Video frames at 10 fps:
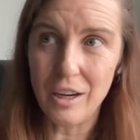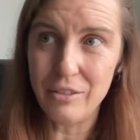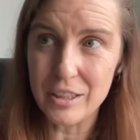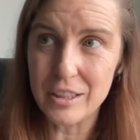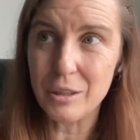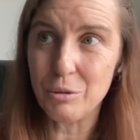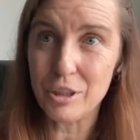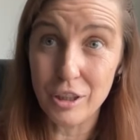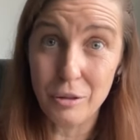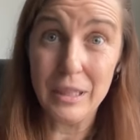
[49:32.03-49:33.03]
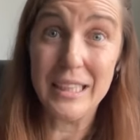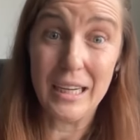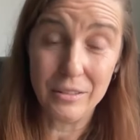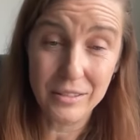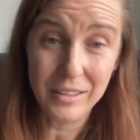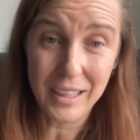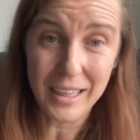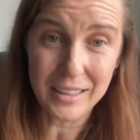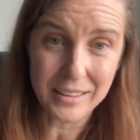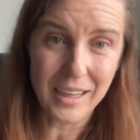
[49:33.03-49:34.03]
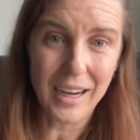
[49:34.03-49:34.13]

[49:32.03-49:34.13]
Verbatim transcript: obviously, we're slowing down and